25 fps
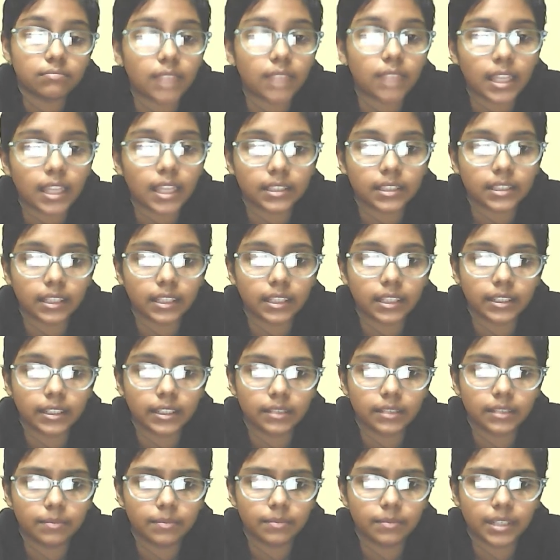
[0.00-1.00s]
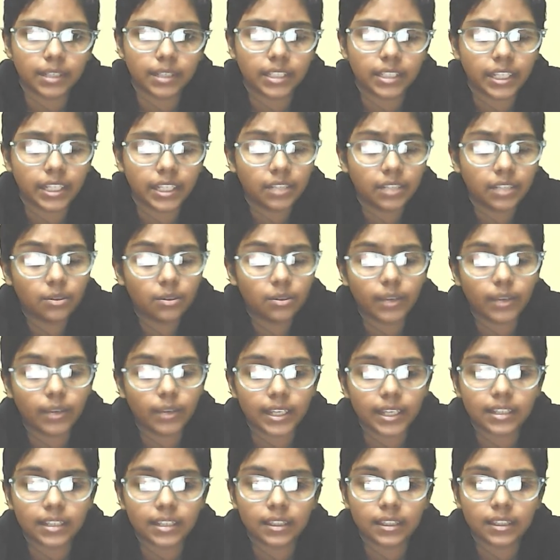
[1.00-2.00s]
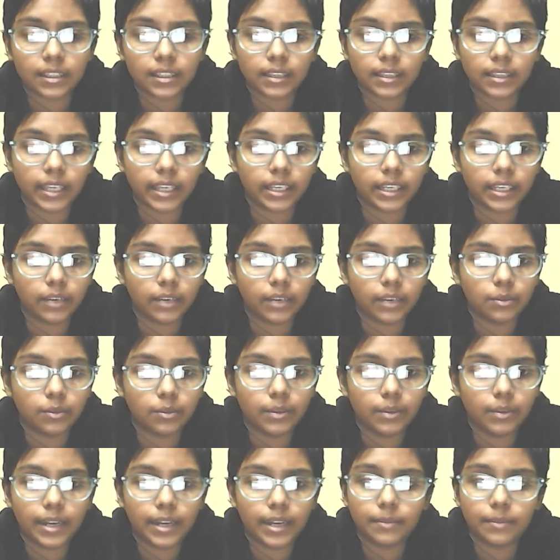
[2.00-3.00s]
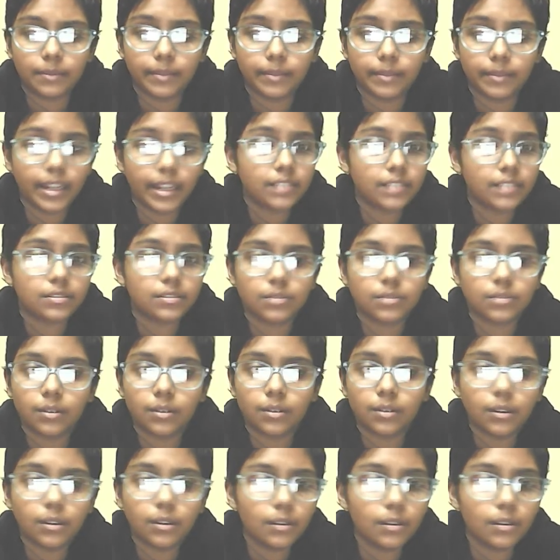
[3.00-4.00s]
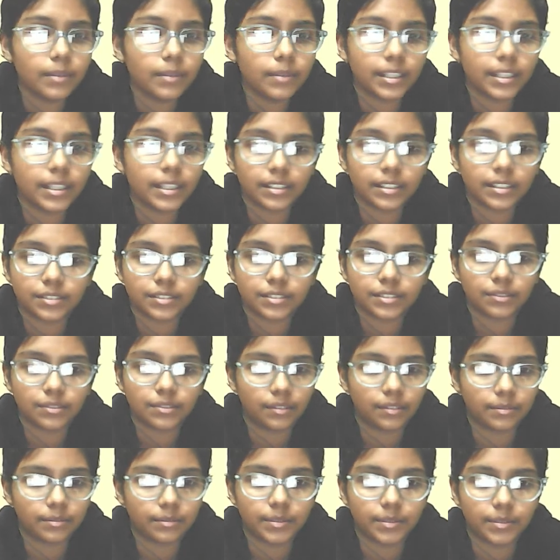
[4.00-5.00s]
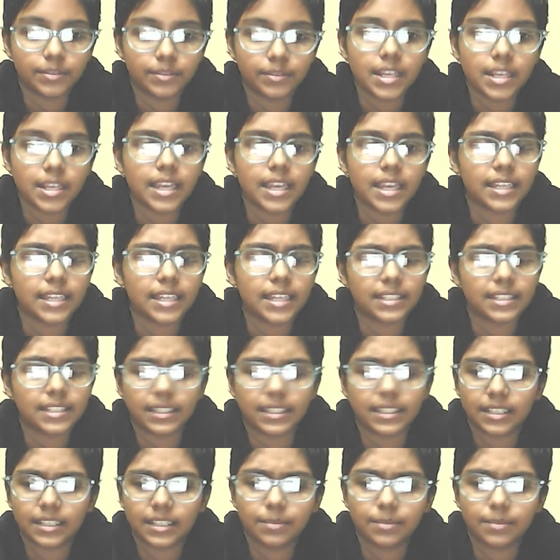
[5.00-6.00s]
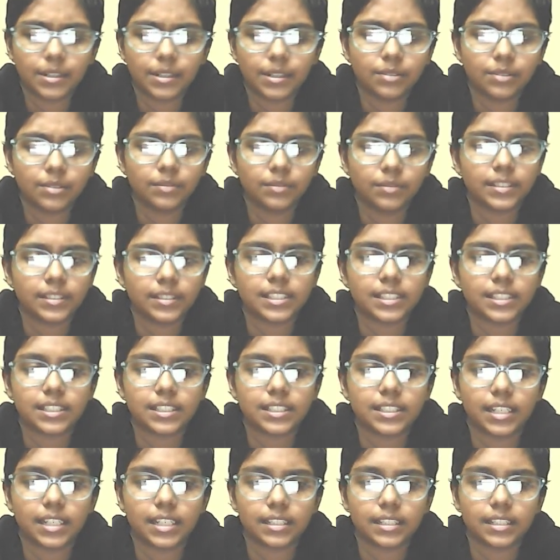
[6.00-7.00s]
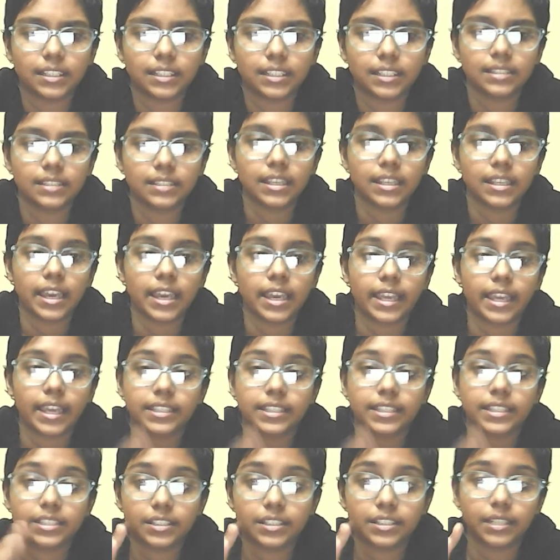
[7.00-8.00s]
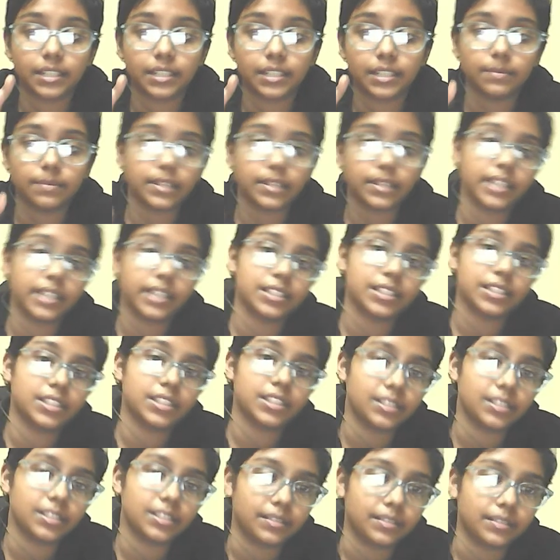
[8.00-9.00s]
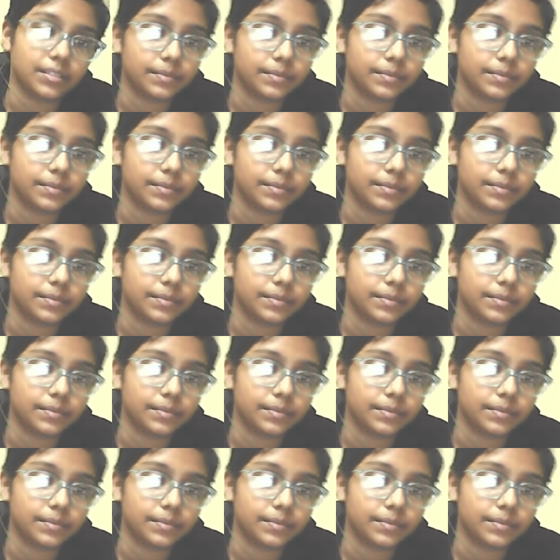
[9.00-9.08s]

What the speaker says: But the heroic Keller, who had made so many strong moves, is unable to withstand this extreme tension.